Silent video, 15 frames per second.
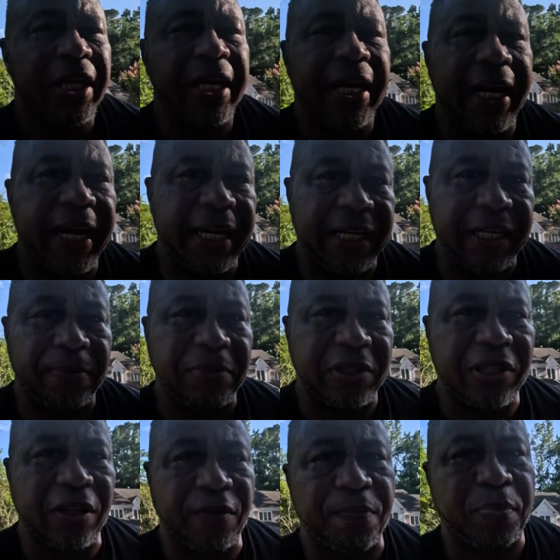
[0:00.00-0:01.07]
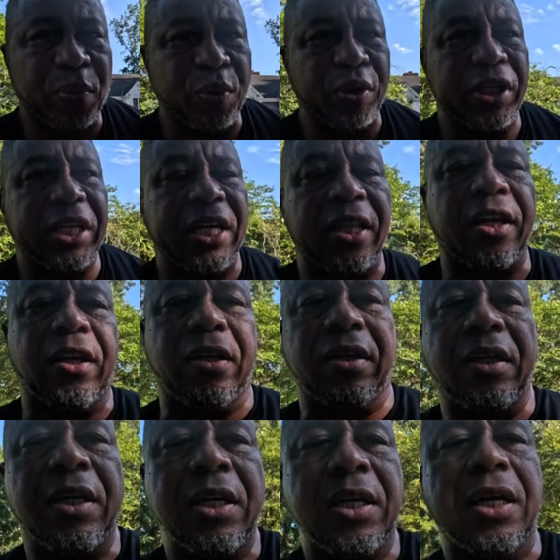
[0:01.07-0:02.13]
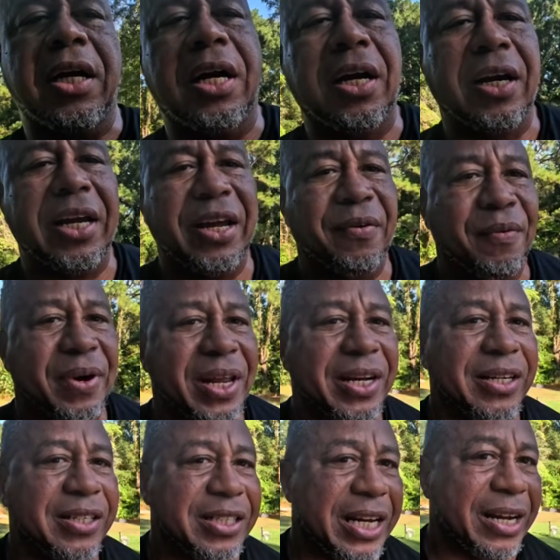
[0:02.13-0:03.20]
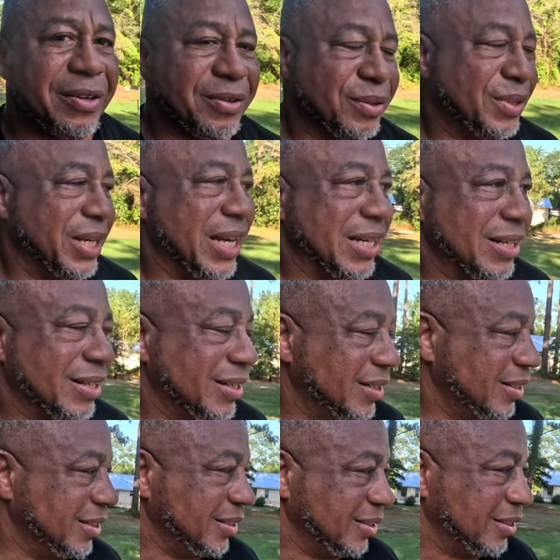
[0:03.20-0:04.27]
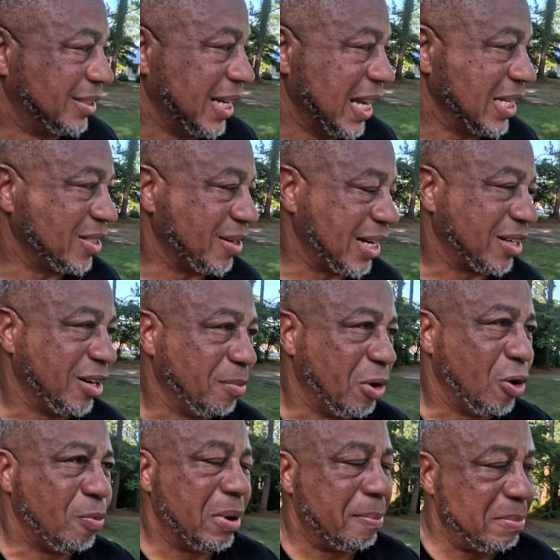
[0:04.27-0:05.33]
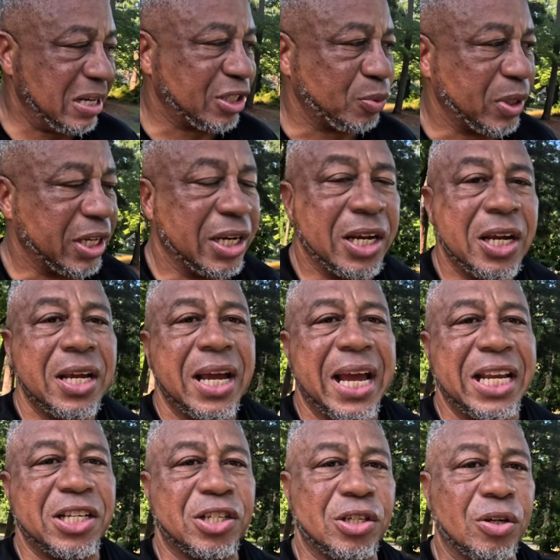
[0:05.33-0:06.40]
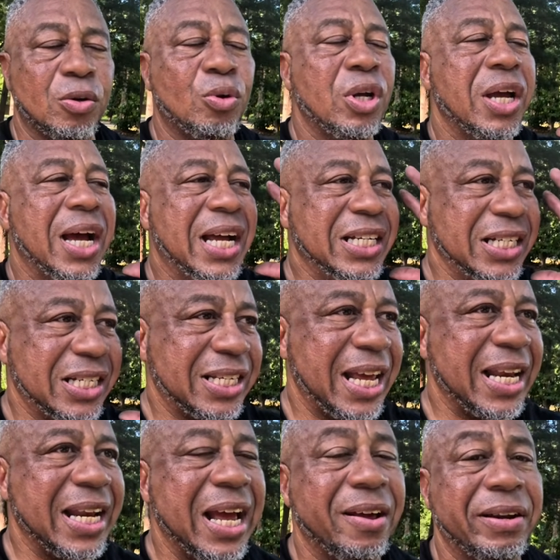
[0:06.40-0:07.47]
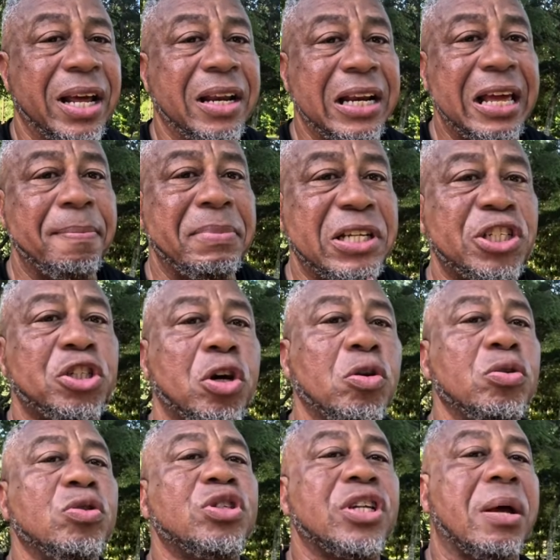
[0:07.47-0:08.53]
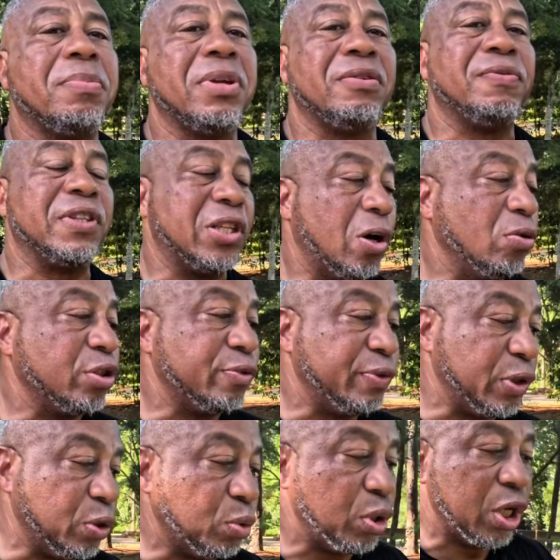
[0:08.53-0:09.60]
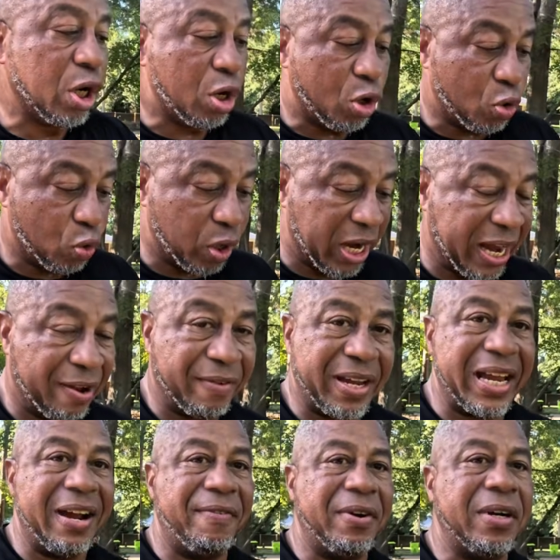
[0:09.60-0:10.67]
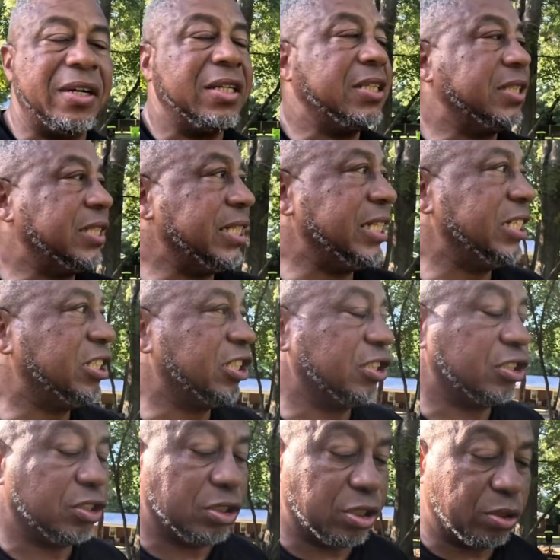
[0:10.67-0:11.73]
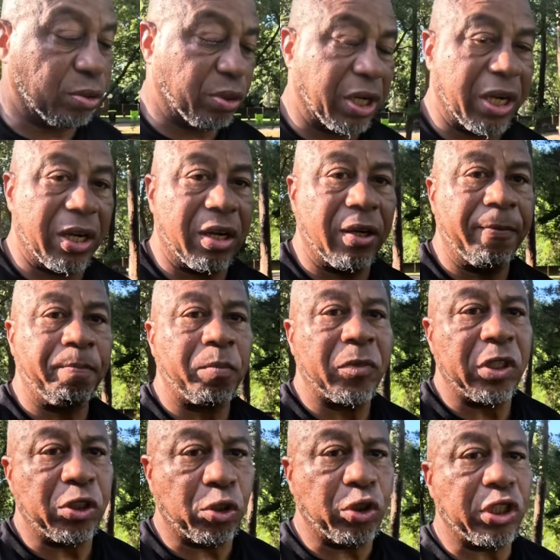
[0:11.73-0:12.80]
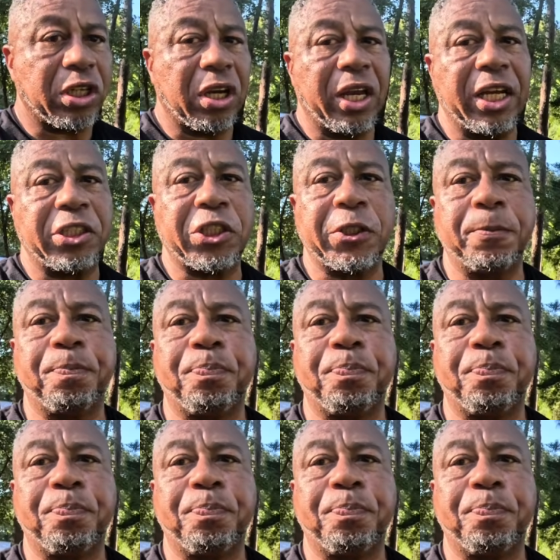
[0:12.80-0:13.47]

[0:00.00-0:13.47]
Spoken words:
and get myself pulled together and ready to tackle that task. So I come home, I mess with it, and so I just sat down. Now let me show you something. For those of you who have ever need to do your clutch,